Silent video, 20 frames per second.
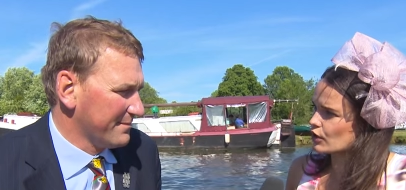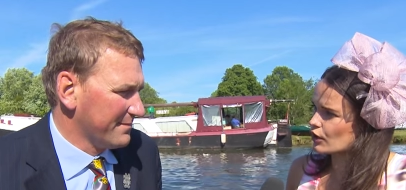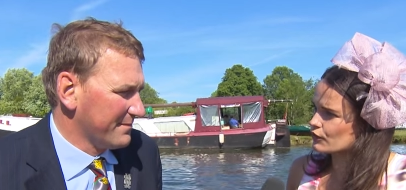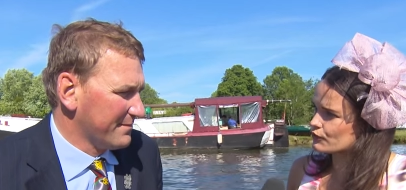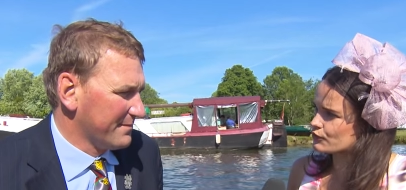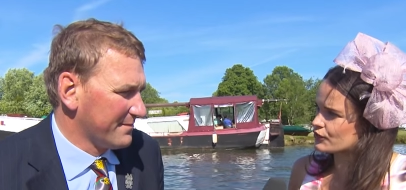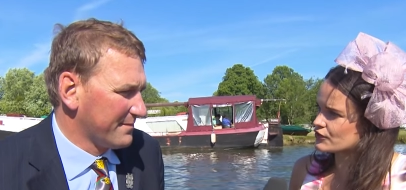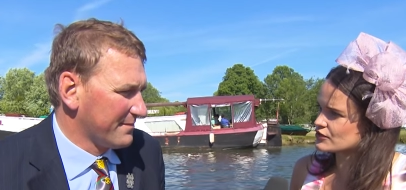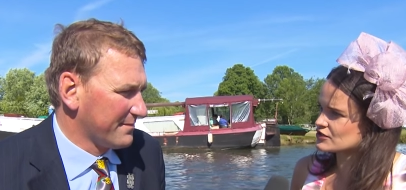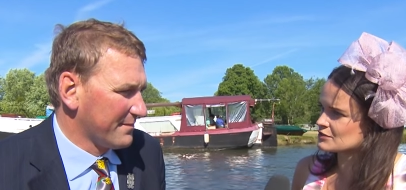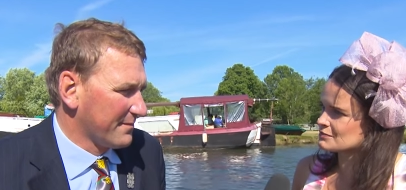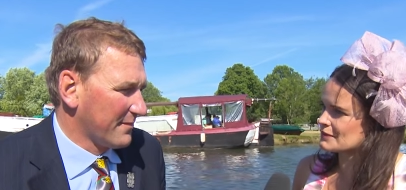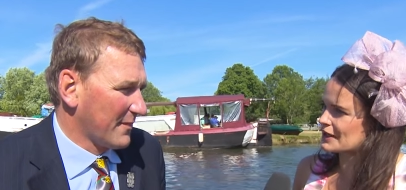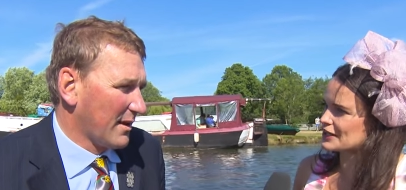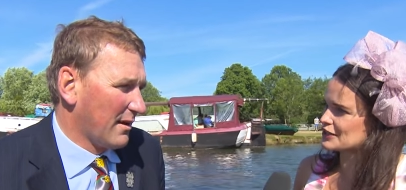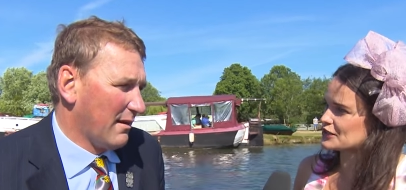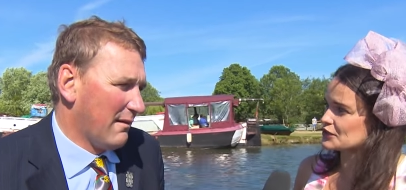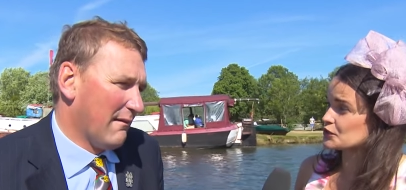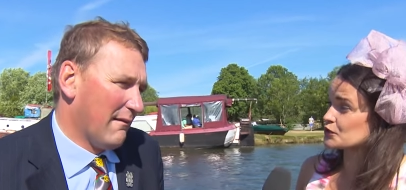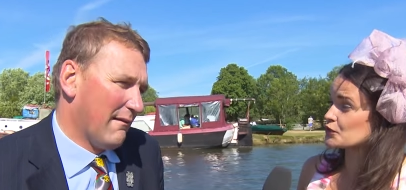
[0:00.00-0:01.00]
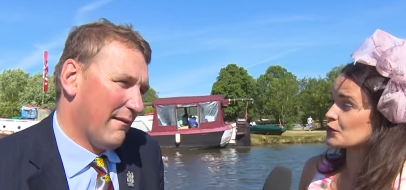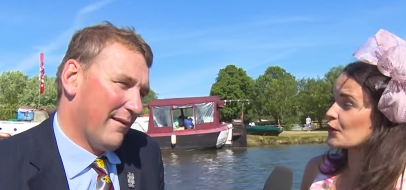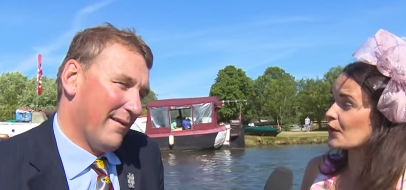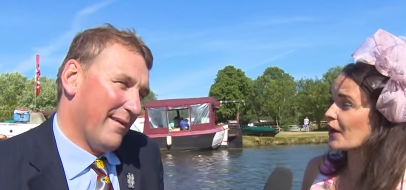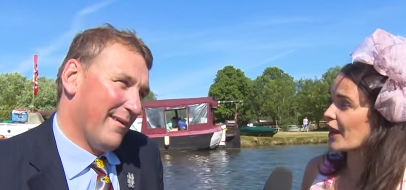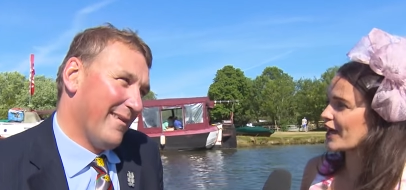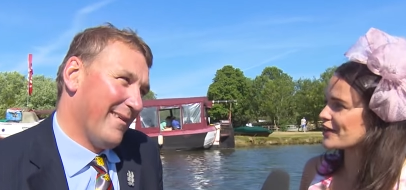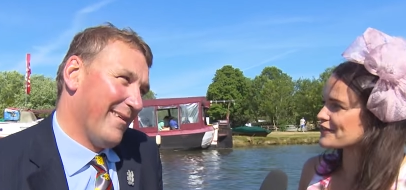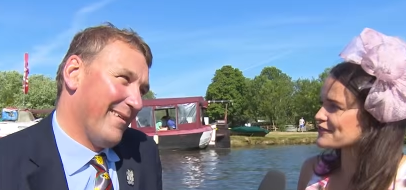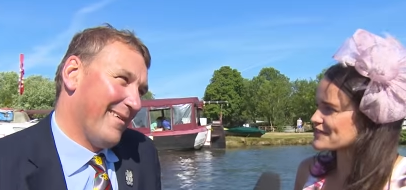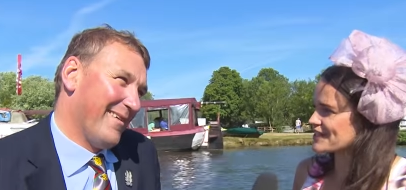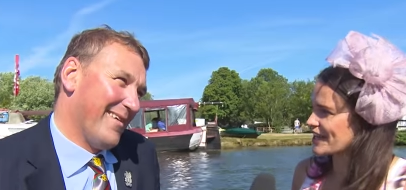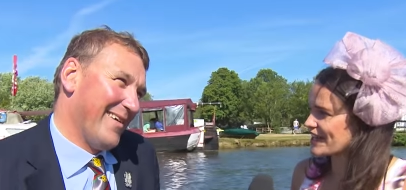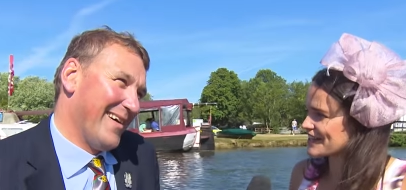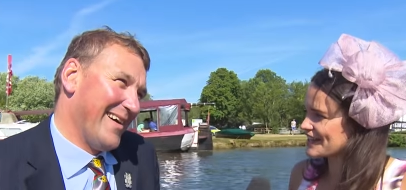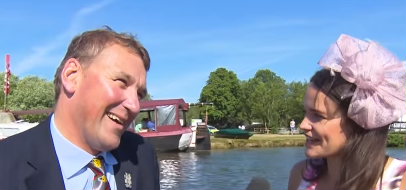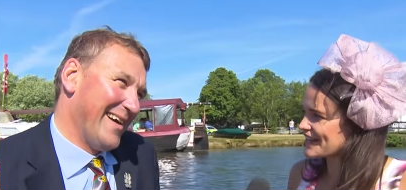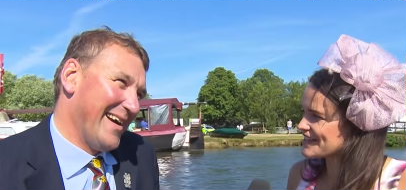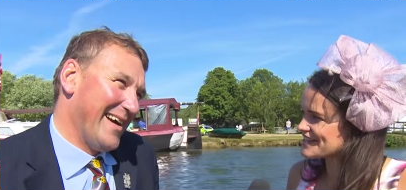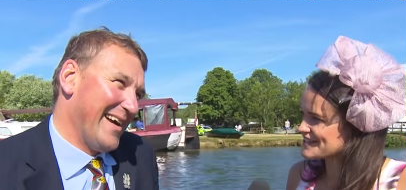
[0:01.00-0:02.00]
Speaker 1: of to make your life
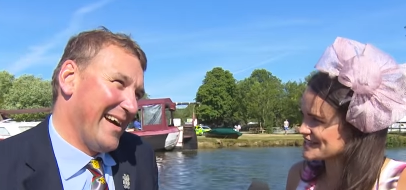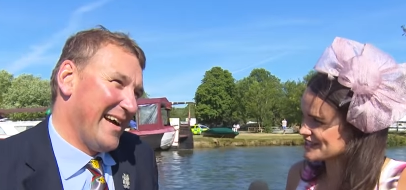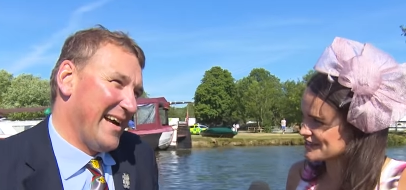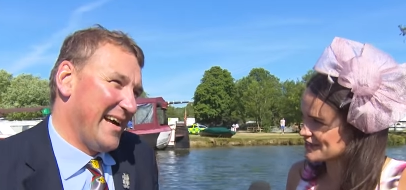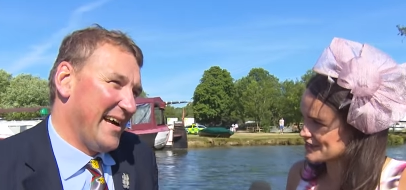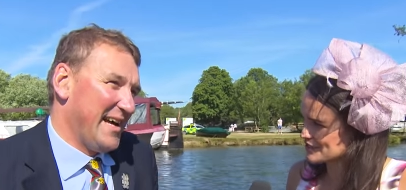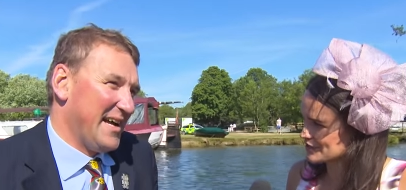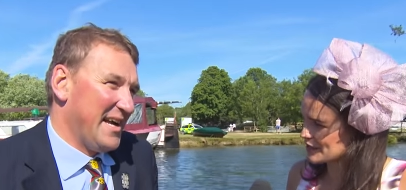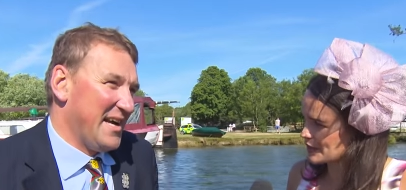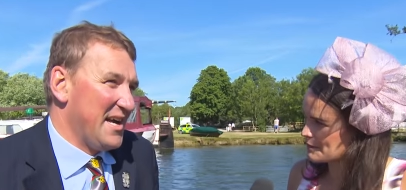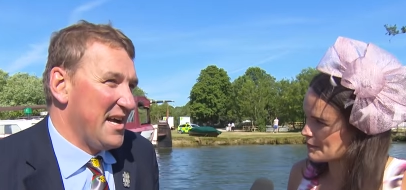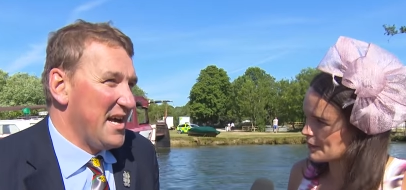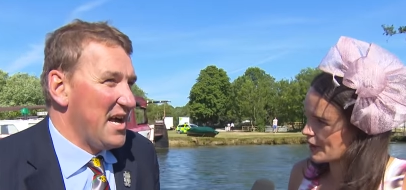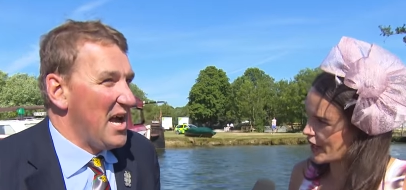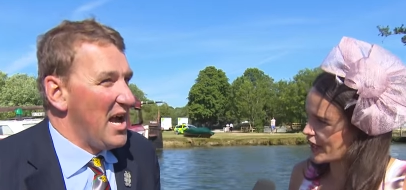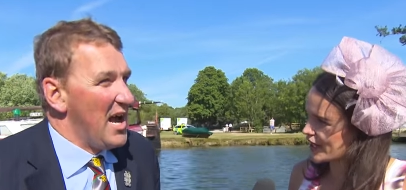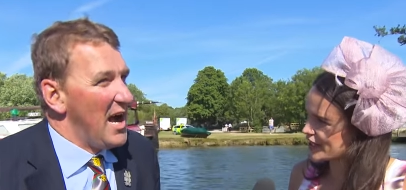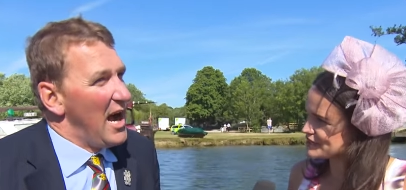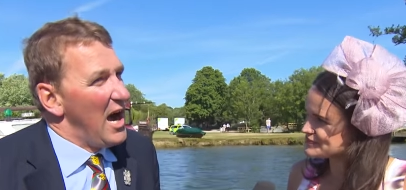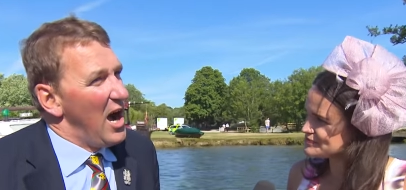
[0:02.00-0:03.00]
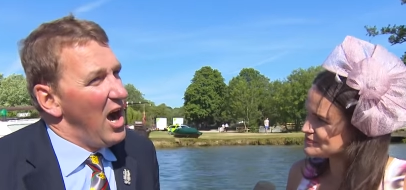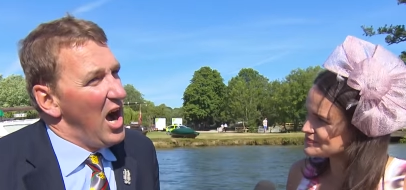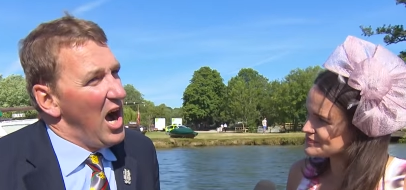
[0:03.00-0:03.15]
slightly easier as an umpire?